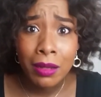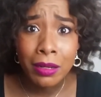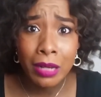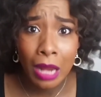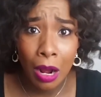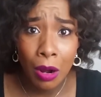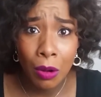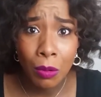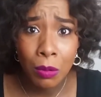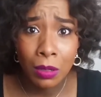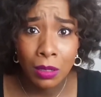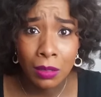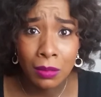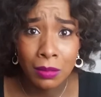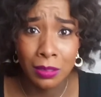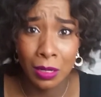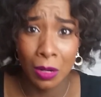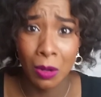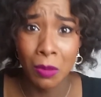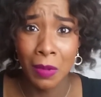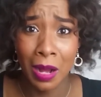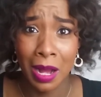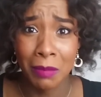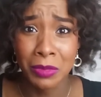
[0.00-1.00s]
No,
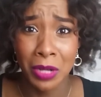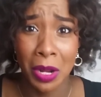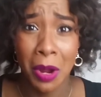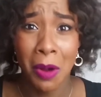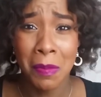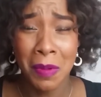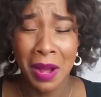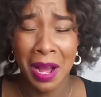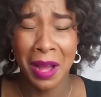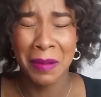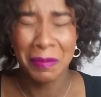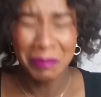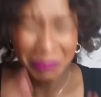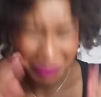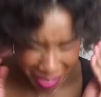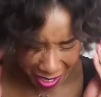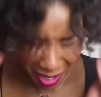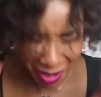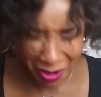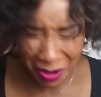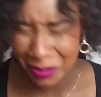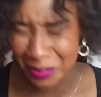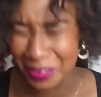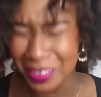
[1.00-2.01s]
mom,
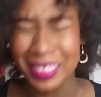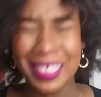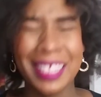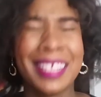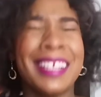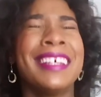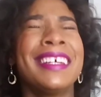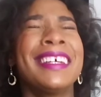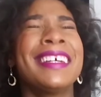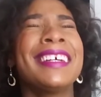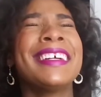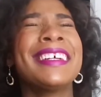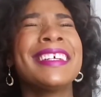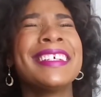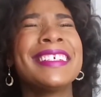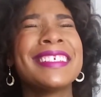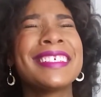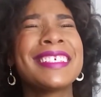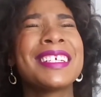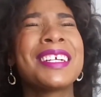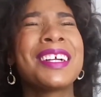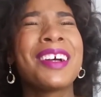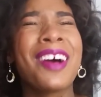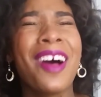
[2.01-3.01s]
no.
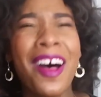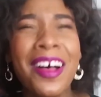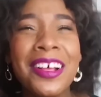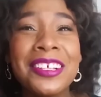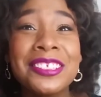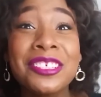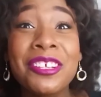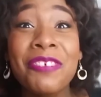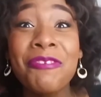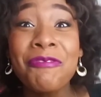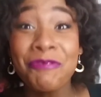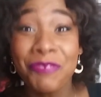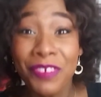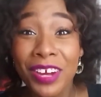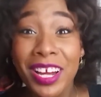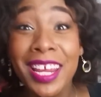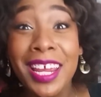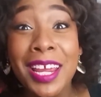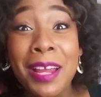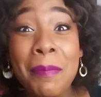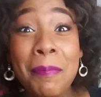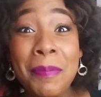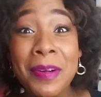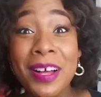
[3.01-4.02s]
She calls the
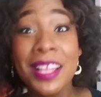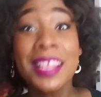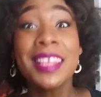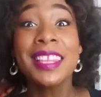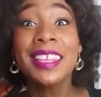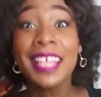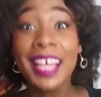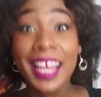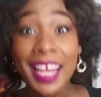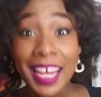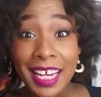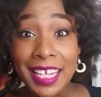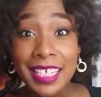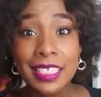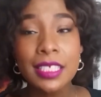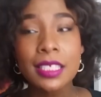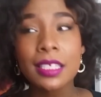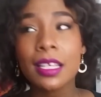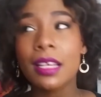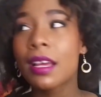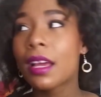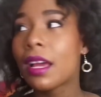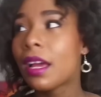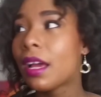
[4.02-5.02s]
freaking
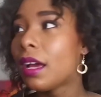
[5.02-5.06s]
police.